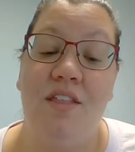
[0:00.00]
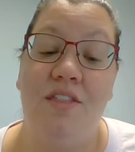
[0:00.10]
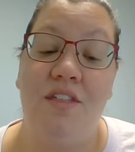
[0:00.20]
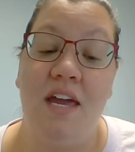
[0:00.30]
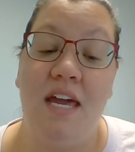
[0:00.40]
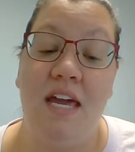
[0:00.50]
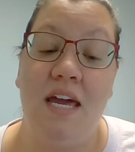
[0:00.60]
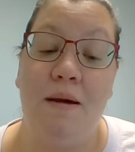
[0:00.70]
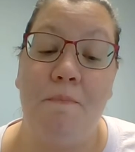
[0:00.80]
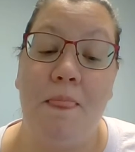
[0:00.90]

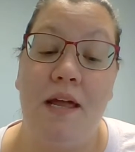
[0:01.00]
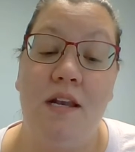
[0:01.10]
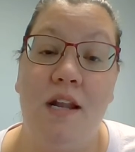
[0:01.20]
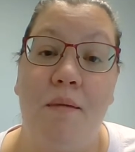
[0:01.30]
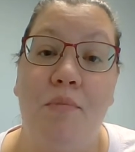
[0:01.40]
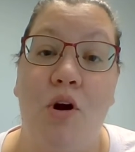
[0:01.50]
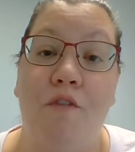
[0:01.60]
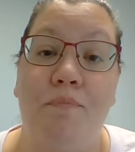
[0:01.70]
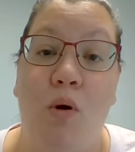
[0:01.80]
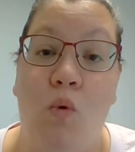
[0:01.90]
the number
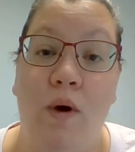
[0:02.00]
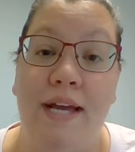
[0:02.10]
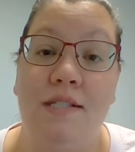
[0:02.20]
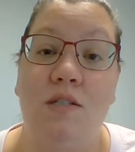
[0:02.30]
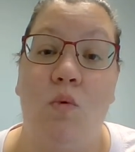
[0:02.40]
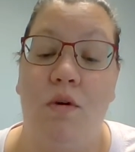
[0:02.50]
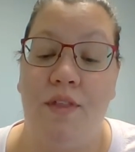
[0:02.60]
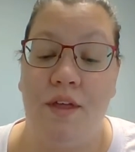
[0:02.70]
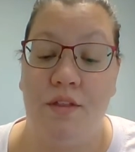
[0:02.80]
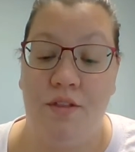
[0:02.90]
of points or
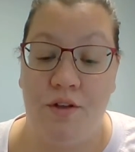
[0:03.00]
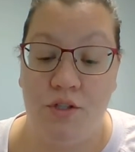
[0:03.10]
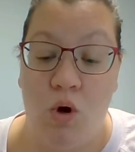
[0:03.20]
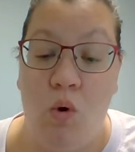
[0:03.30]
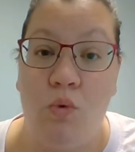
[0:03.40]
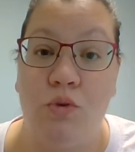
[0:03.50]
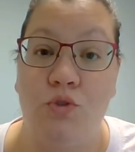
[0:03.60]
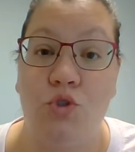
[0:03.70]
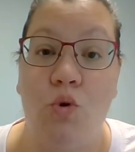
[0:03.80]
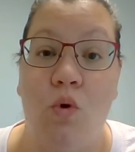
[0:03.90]
the total
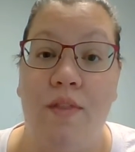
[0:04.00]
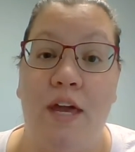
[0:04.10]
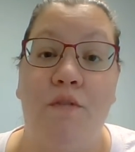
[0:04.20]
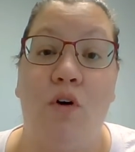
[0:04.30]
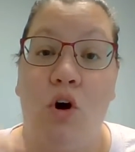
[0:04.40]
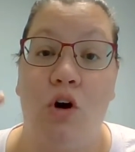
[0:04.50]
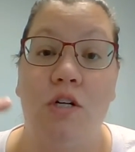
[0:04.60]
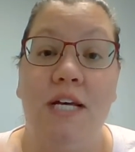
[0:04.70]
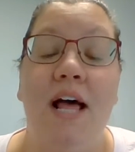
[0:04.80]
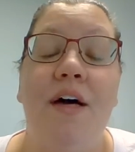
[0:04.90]
score that you've earned